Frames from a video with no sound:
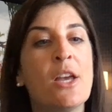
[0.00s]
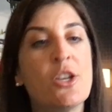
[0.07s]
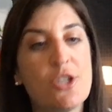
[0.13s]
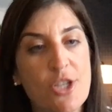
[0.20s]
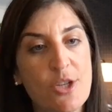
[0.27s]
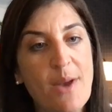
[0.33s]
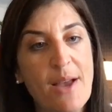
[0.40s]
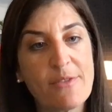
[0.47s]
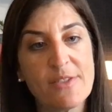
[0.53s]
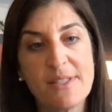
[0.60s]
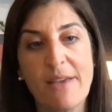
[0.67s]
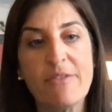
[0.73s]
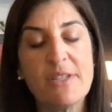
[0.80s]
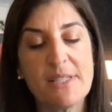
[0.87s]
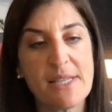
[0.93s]
do you have
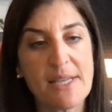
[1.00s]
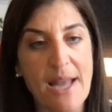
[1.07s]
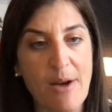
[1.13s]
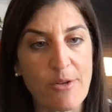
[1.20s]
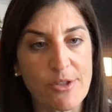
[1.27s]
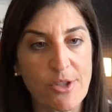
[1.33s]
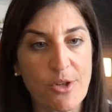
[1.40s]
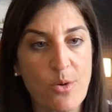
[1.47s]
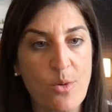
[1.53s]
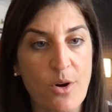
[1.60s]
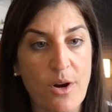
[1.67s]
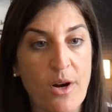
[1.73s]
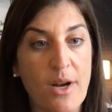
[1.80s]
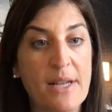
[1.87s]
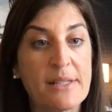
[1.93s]
17 hours a
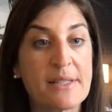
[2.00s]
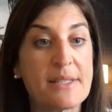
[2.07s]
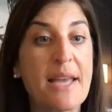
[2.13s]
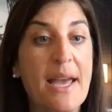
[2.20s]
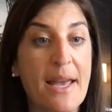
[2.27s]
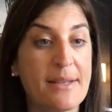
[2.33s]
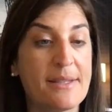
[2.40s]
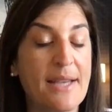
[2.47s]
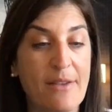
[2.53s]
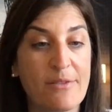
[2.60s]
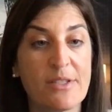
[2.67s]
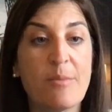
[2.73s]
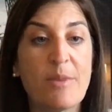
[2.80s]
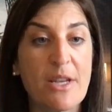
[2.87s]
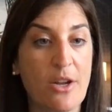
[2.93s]
quarter instead to have
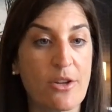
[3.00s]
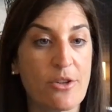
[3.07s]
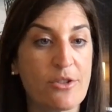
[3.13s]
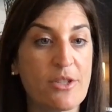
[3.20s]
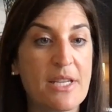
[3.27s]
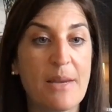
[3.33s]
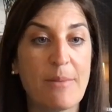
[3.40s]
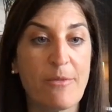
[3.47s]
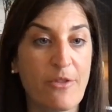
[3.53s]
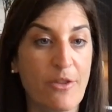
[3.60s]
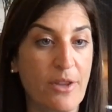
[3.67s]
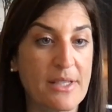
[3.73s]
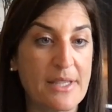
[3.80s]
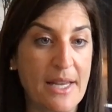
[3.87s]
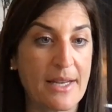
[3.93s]
somebody on your team
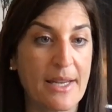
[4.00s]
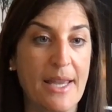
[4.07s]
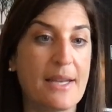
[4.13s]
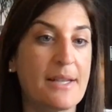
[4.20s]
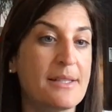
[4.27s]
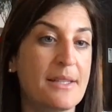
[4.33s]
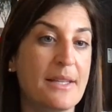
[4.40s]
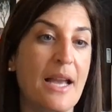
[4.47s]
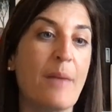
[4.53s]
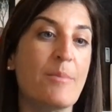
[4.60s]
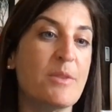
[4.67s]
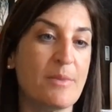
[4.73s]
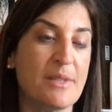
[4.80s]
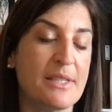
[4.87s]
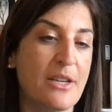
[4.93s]
fully dedicated to the
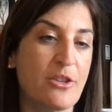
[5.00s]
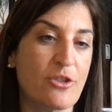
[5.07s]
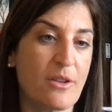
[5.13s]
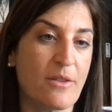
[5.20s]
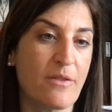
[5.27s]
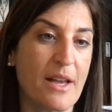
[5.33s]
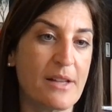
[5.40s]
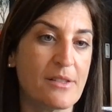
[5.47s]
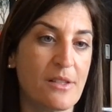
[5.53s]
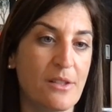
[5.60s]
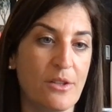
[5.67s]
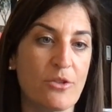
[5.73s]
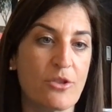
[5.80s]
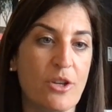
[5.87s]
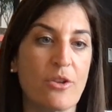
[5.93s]
optimization of that
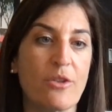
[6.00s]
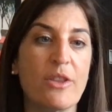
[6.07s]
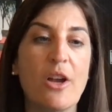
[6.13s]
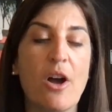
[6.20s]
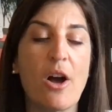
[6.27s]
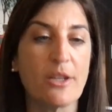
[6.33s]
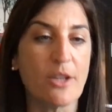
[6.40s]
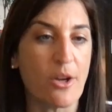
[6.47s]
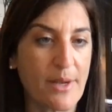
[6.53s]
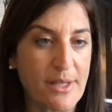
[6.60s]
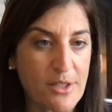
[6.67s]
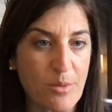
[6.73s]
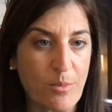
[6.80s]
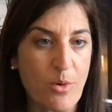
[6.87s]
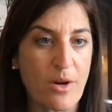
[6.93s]
solution or the ongoing
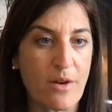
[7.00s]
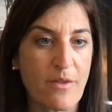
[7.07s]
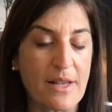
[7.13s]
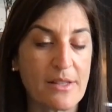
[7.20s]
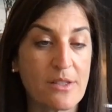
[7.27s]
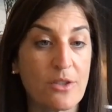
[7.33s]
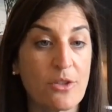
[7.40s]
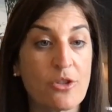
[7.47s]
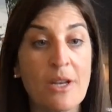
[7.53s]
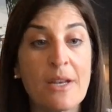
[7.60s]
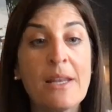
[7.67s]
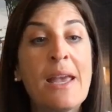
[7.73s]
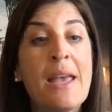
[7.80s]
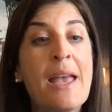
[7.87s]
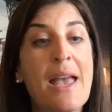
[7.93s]
support of that solution?
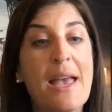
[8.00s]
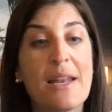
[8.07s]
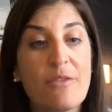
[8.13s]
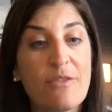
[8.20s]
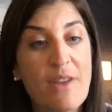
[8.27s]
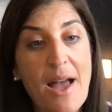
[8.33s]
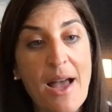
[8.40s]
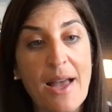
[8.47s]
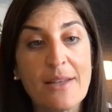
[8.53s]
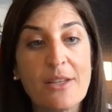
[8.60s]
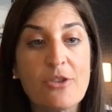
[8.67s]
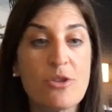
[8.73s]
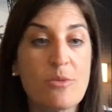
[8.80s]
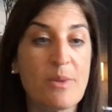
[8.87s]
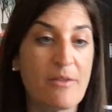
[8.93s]
And if not, you
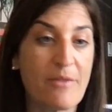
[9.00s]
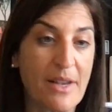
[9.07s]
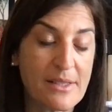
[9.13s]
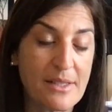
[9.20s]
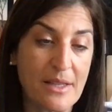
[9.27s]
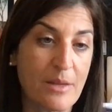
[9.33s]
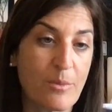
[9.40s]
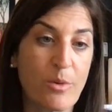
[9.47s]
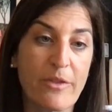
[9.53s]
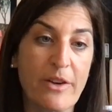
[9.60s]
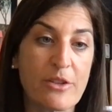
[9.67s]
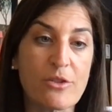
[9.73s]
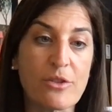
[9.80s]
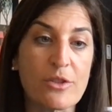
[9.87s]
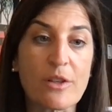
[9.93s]
should be investing in the
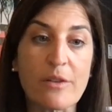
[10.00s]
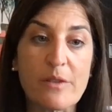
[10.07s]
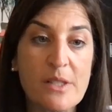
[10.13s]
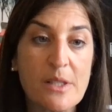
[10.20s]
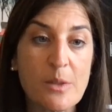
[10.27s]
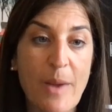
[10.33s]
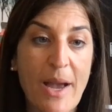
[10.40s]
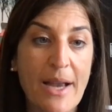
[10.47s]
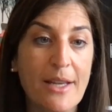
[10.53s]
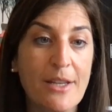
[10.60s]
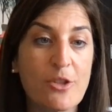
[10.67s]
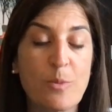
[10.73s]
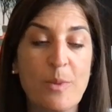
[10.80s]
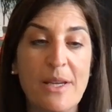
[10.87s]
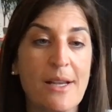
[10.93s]
professional services
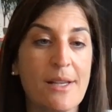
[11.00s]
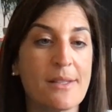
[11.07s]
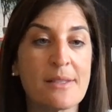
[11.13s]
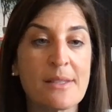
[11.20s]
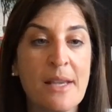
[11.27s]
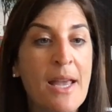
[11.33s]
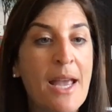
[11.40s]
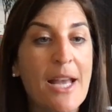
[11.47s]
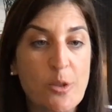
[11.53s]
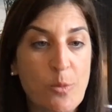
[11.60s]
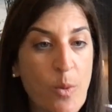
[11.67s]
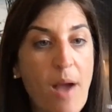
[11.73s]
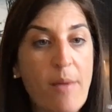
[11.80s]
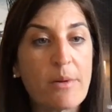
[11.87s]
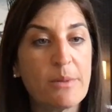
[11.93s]
package because it's
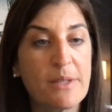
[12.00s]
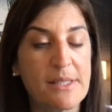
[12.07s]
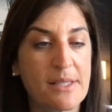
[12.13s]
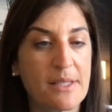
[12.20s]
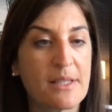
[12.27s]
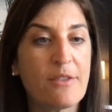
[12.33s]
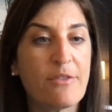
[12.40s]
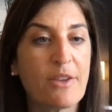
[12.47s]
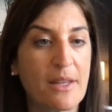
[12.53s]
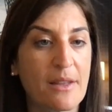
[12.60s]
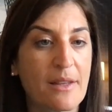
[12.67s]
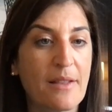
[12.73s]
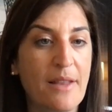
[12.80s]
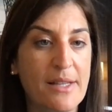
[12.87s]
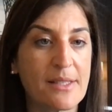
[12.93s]
probably
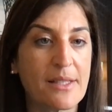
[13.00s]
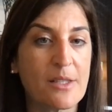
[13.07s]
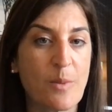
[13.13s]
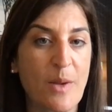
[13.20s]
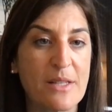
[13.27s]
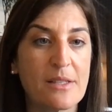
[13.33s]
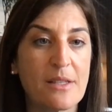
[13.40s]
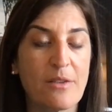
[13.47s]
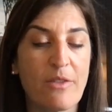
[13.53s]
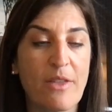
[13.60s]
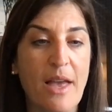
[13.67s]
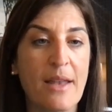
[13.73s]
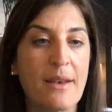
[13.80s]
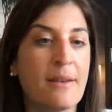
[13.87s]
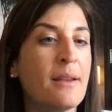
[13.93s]
significantly less expensive
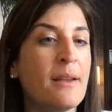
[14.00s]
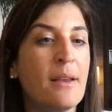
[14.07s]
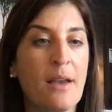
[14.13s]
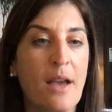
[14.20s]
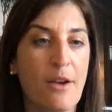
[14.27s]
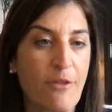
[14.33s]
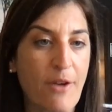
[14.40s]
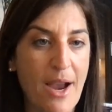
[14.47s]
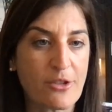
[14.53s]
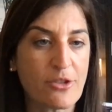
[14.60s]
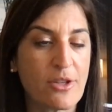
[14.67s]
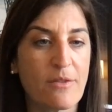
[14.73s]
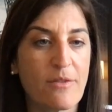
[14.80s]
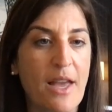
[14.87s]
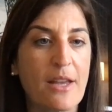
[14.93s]
than a
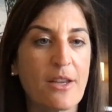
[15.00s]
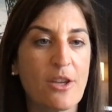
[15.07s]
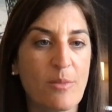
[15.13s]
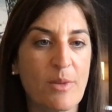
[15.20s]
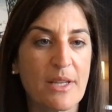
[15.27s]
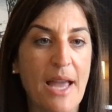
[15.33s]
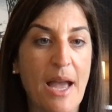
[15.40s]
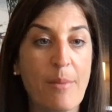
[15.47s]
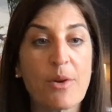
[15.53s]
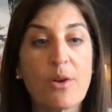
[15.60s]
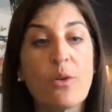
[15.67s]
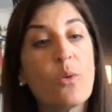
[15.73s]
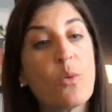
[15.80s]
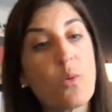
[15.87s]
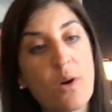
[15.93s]
fraction of that human
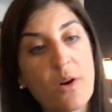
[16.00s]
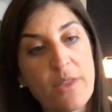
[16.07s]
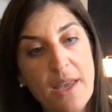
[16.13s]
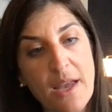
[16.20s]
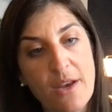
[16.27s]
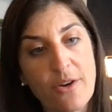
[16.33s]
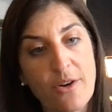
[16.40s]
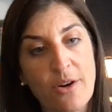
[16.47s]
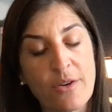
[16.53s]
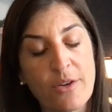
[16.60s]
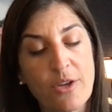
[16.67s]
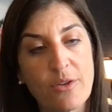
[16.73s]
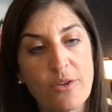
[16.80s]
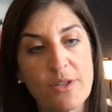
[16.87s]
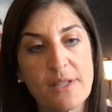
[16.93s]
capital or the
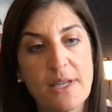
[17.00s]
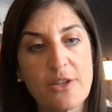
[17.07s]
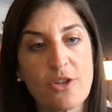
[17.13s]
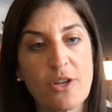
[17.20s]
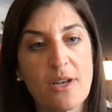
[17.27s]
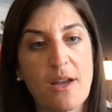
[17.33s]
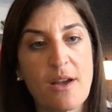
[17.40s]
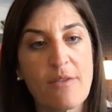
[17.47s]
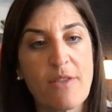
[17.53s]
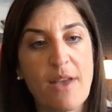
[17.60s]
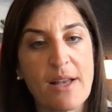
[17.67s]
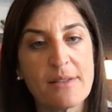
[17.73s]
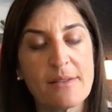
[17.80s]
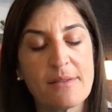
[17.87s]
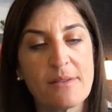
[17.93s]
underutilization of
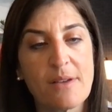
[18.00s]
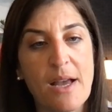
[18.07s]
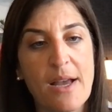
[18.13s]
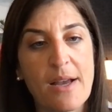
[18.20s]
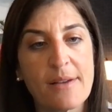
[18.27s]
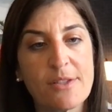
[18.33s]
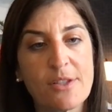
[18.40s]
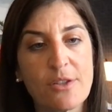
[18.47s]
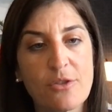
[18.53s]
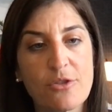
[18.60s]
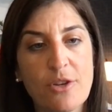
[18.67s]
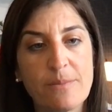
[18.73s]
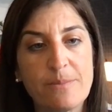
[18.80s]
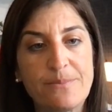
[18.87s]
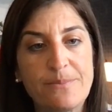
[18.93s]
that solution.